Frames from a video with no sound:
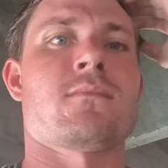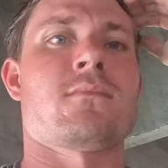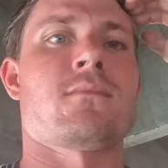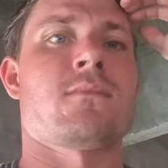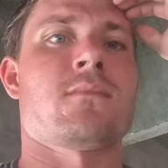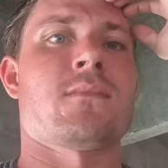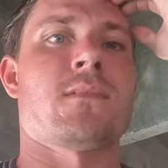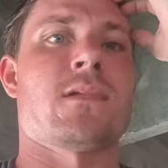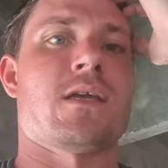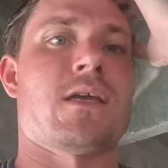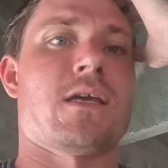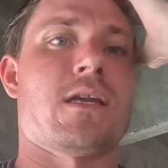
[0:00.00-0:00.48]

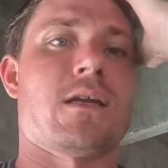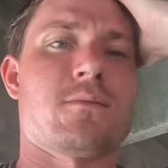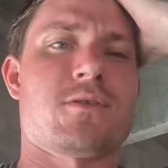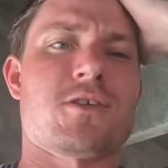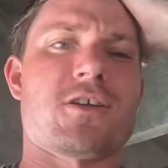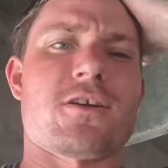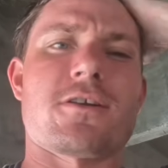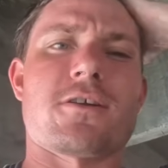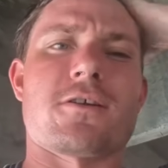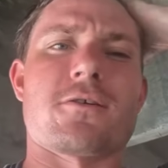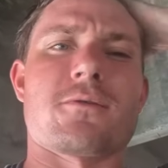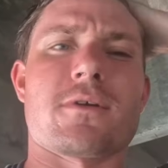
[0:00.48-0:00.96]
And I'm
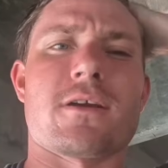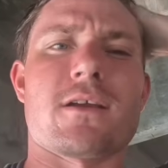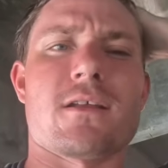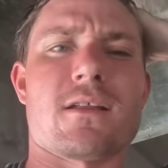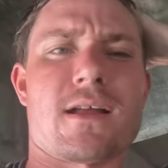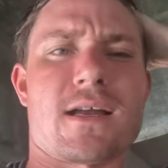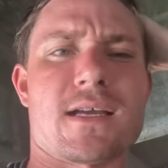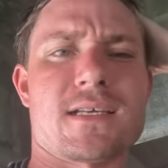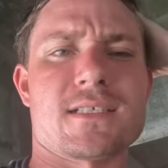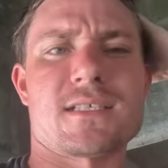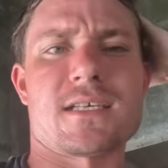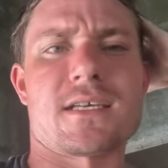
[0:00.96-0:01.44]
starting to
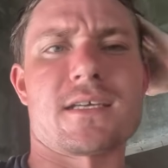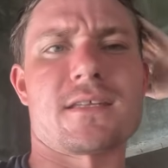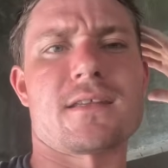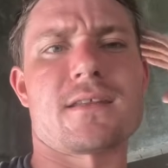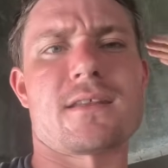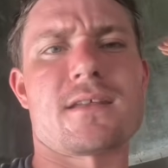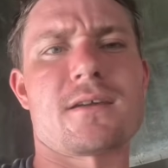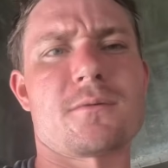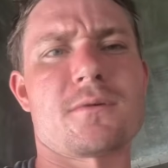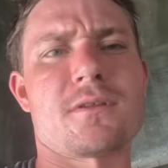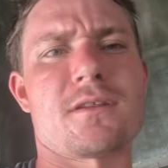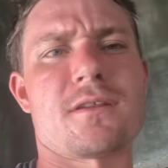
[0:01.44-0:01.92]
realize, like,
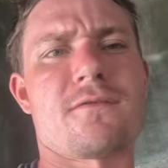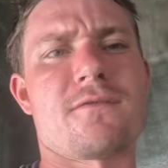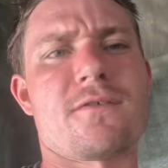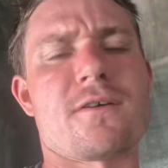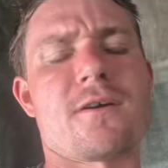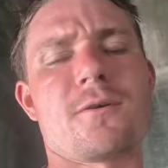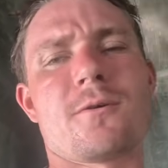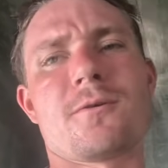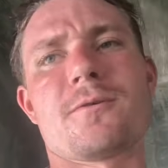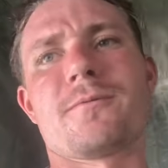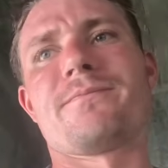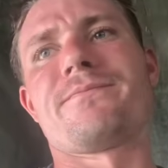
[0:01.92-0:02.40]
the thing with the
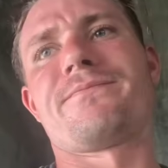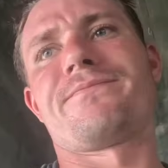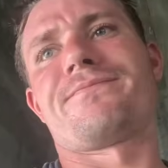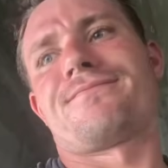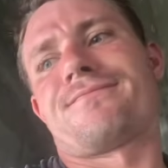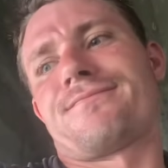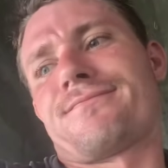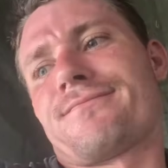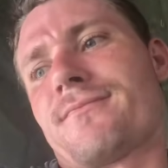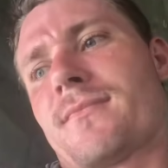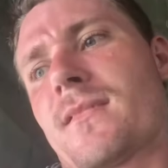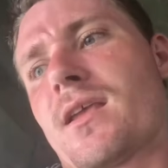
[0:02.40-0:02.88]
phone,
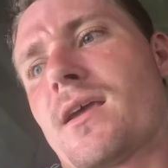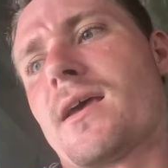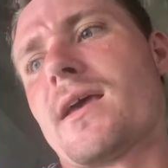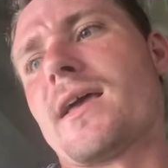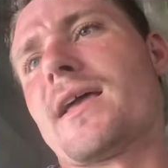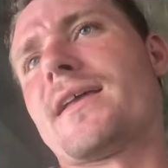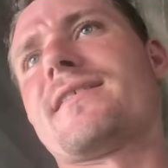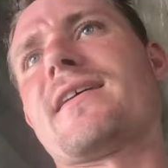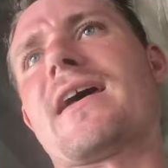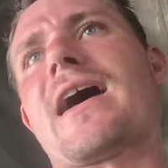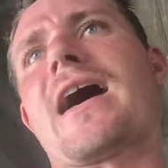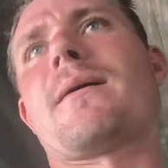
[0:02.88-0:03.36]

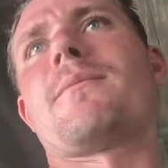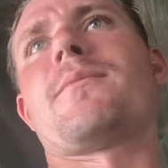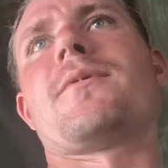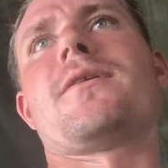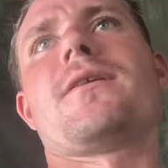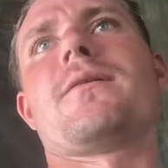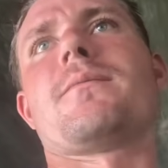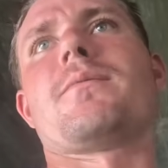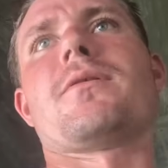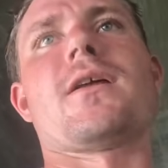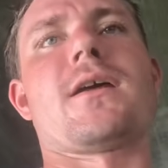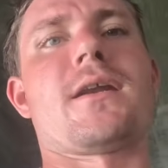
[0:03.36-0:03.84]
it's
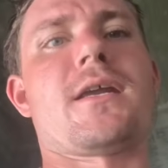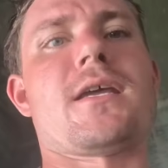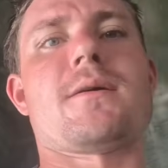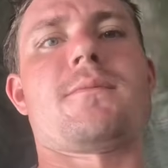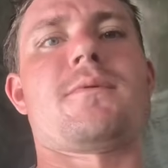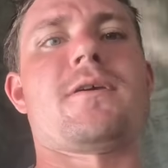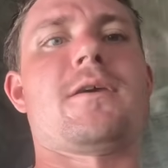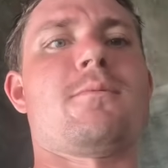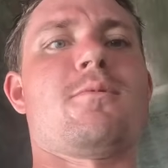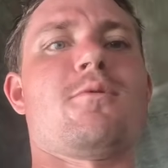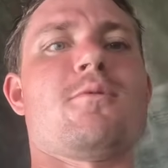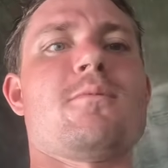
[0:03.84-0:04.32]
happened to plenty
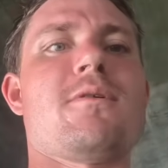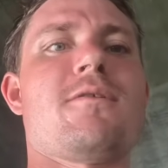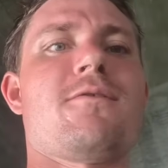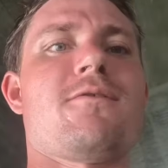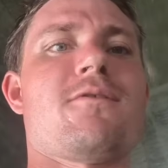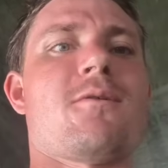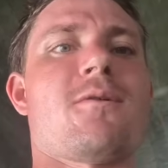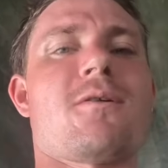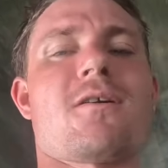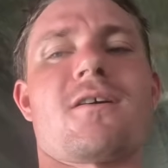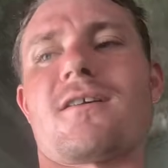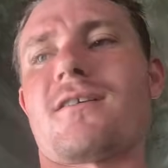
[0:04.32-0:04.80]
of people
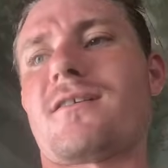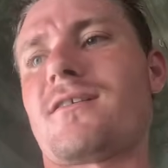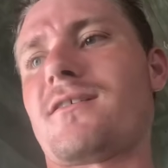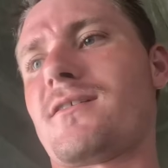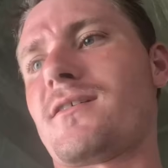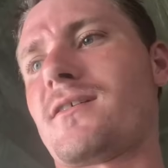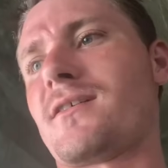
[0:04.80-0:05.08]
before.